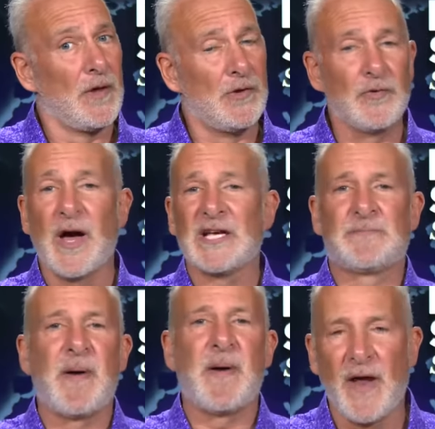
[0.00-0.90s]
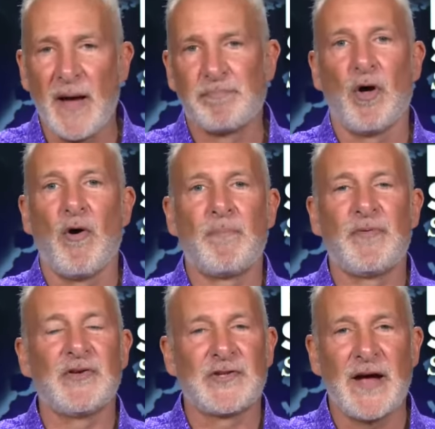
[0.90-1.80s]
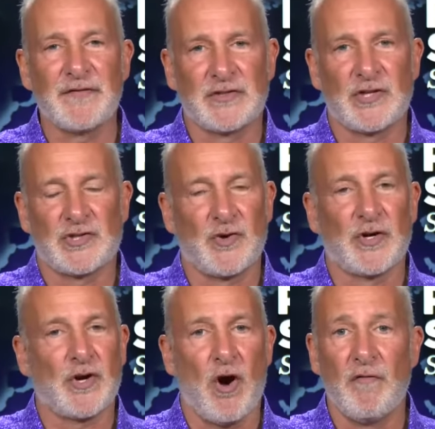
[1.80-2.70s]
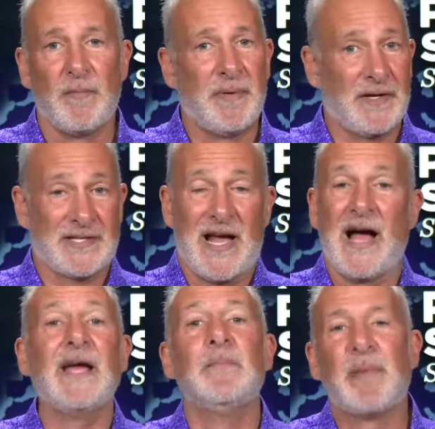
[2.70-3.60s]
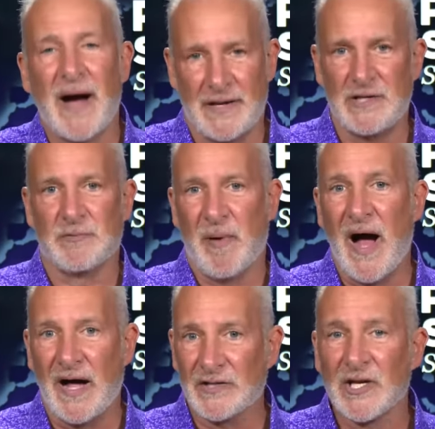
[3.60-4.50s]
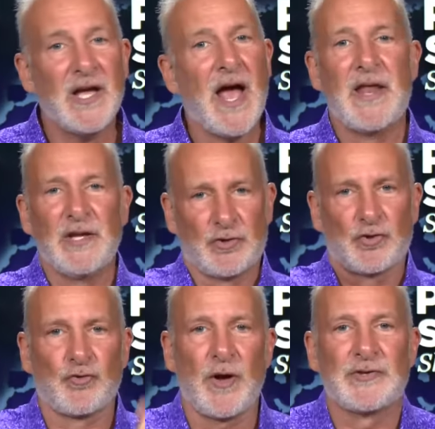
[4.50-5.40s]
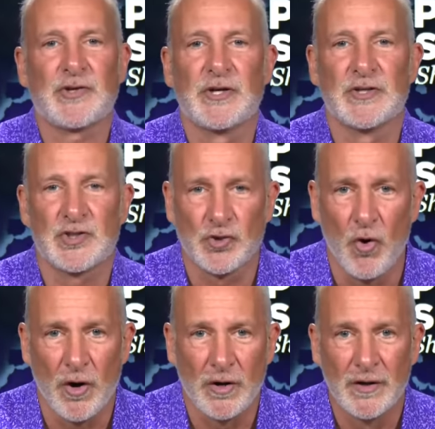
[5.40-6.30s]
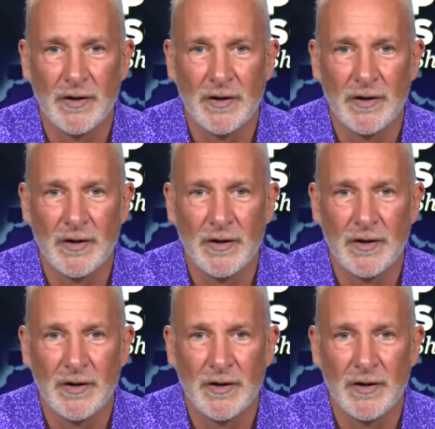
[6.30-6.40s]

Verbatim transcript: you guys better not blow up these deficits during COVID because I ain't buying these bonds and interest rates are going to soar.